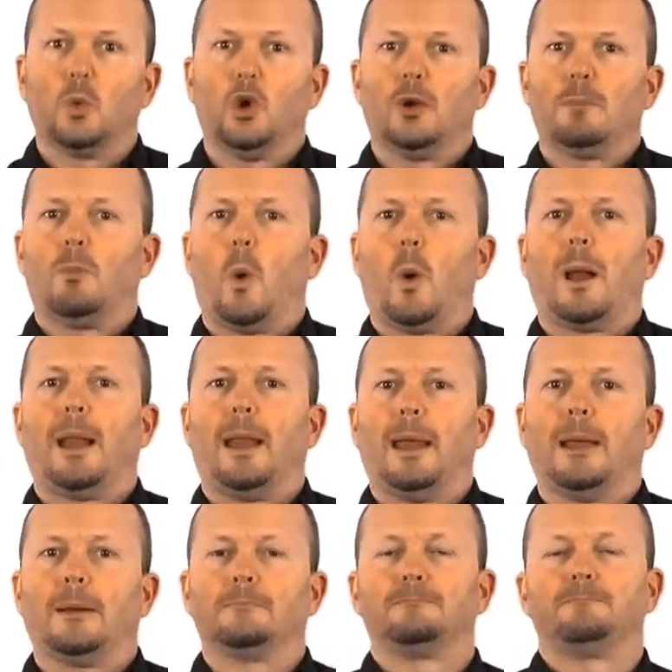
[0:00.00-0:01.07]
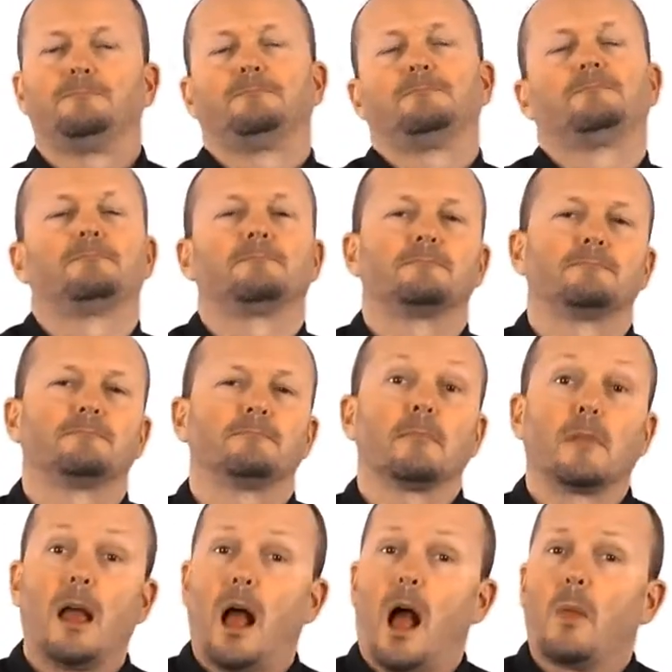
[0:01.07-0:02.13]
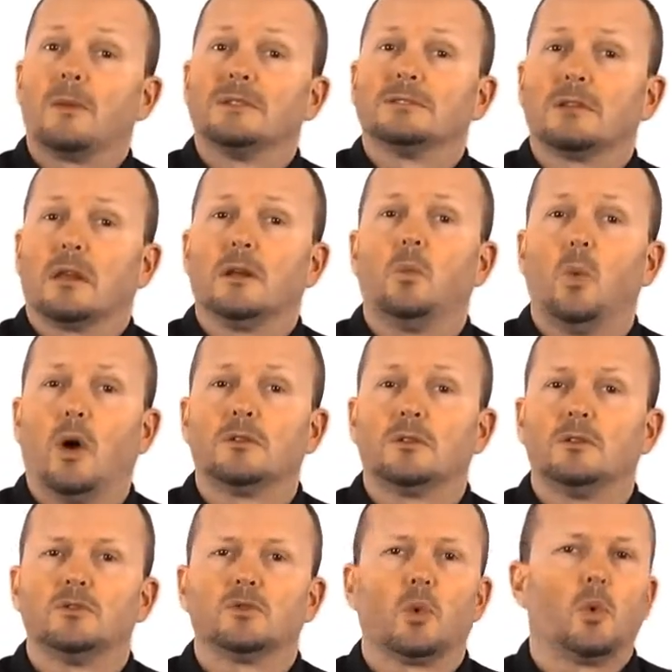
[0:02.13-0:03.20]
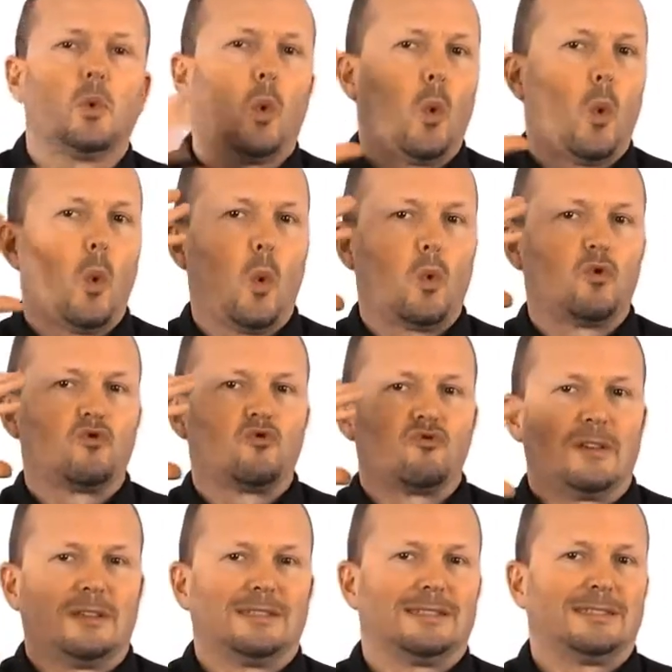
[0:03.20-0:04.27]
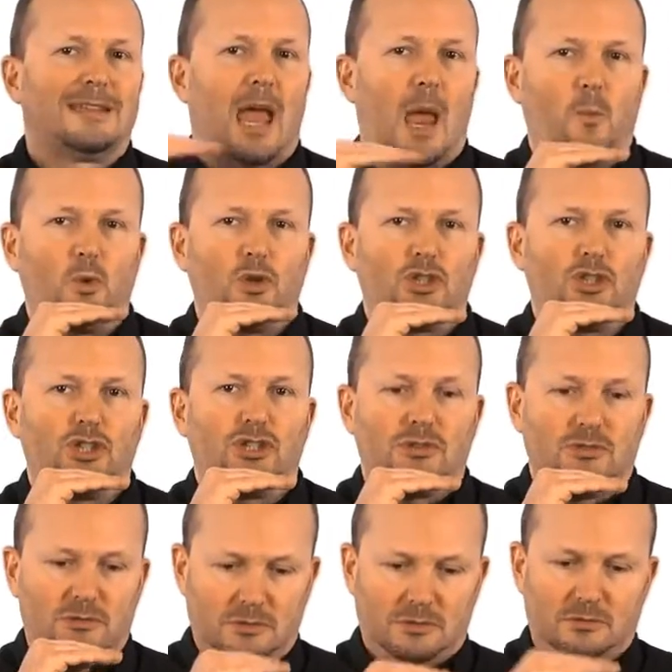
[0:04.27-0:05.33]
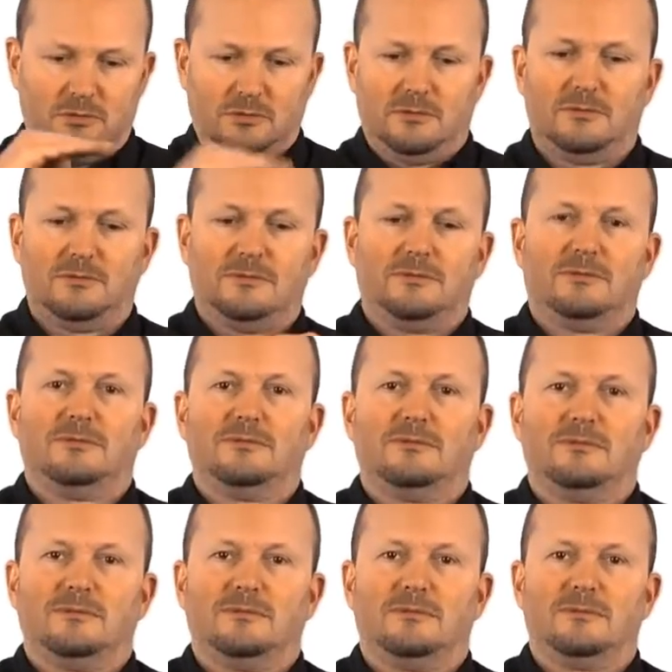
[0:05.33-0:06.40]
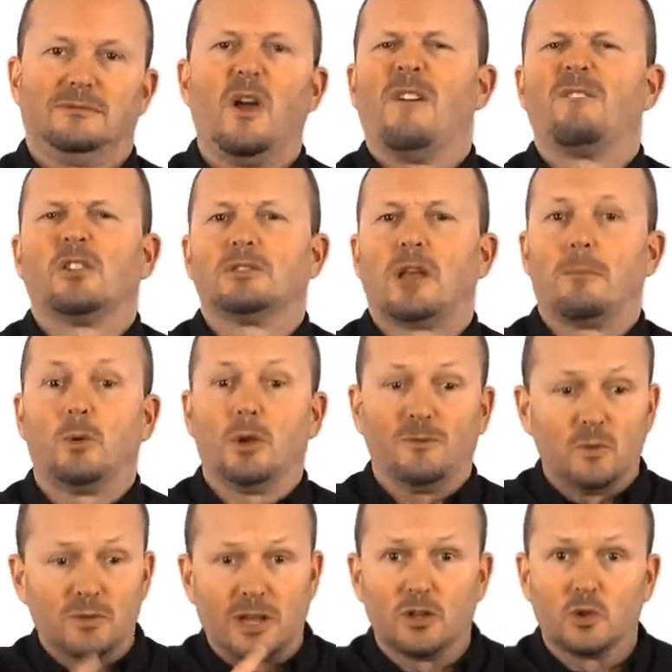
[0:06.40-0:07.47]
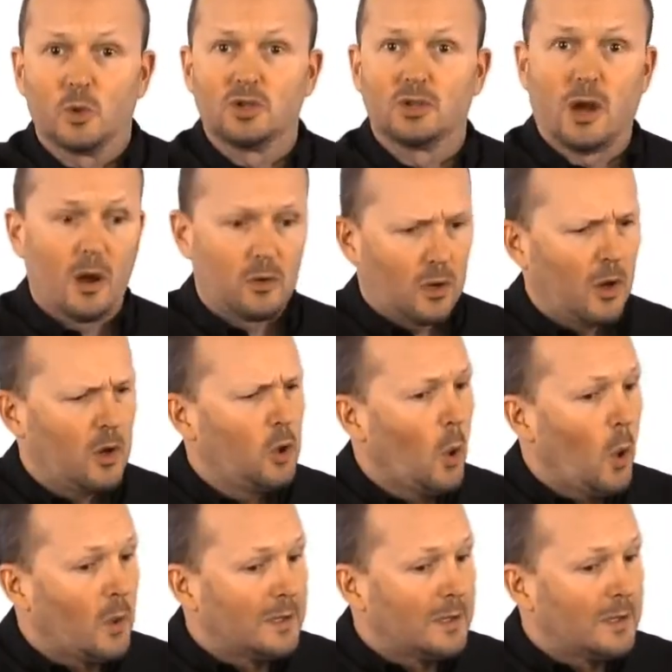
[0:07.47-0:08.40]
sandwich is another one, so that if you say something like, what do you want on your sandwich? Do you want jam or Marmite?